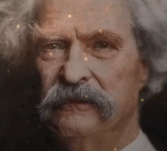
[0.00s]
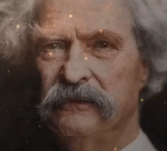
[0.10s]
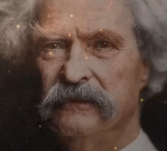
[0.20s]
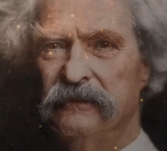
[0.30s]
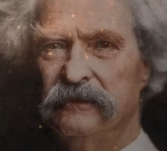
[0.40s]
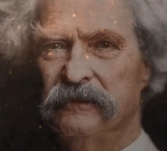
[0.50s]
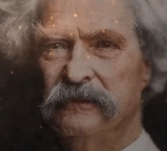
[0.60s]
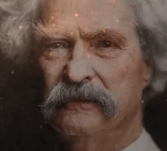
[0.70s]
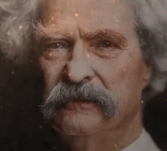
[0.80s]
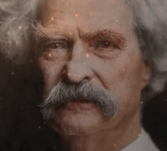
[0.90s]

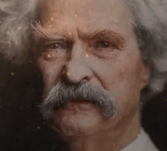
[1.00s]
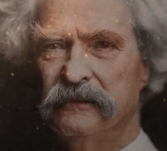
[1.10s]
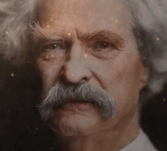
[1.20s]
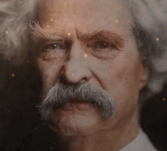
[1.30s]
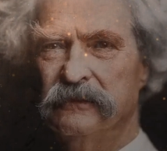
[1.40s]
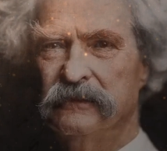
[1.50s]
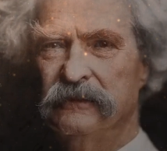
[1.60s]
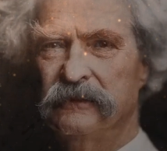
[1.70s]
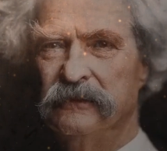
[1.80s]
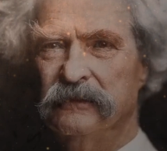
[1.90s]

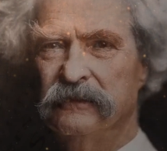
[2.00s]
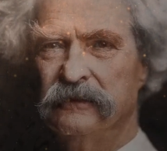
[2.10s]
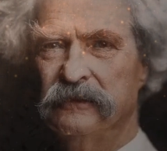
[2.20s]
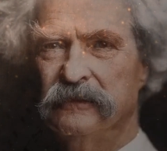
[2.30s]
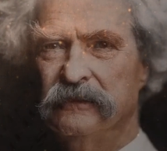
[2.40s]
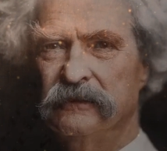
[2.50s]
(no one is talking)